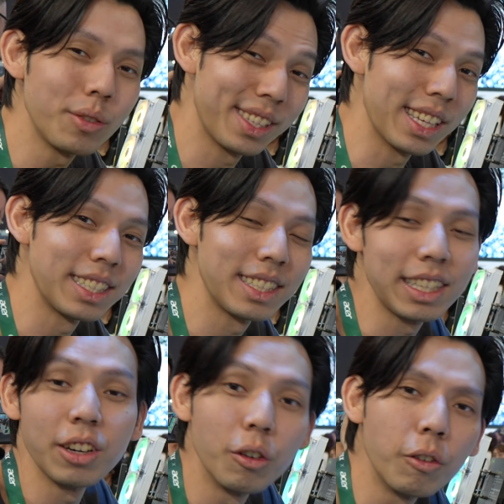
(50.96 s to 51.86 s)
is the
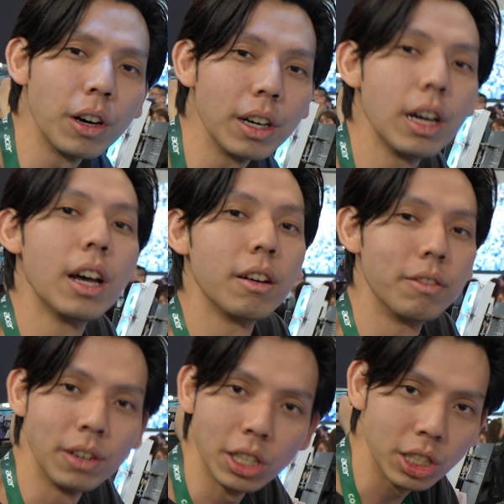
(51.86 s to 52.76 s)
silver
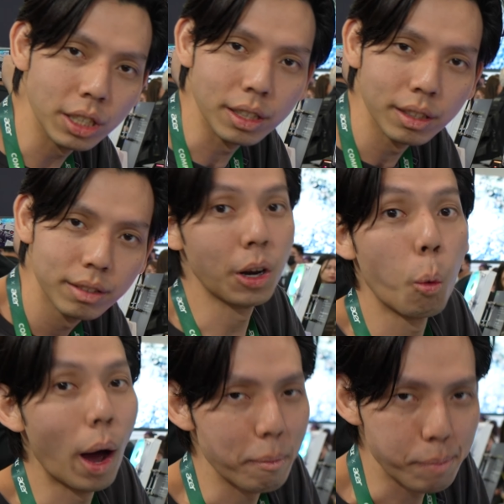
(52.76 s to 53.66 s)
version for the
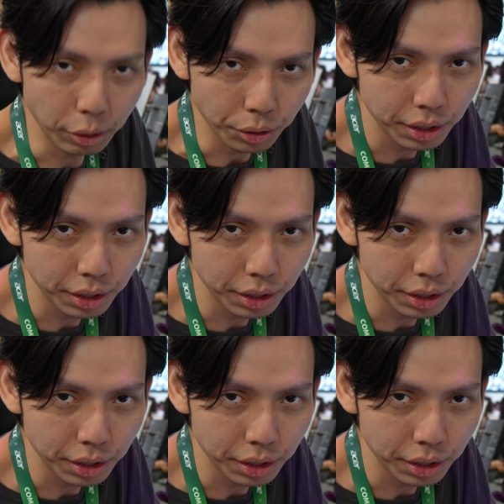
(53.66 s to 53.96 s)
white build.